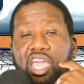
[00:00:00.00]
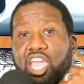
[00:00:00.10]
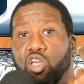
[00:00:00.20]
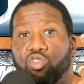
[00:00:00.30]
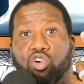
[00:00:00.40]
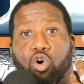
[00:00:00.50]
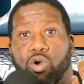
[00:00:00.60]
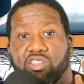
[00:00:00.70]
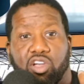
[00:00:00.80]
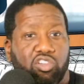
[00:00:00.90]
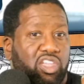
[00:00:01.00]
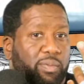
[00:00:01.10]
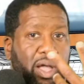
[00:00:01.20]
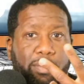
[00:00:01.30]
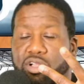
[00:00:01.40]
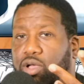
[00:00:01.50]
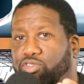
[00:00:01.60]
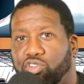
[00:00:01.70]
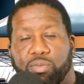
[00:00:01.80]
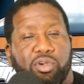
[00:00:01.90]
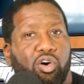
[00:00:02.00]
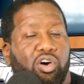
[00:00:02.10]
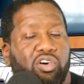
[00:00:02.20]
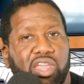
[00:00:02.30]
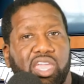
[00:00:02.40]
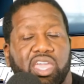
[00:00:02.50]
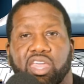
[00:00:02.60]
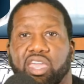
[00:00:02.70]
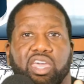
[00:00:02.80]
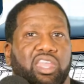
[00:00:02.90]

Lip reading: He's going to go in and say, oh, it's hip-hop club. Shoot, let me go on in.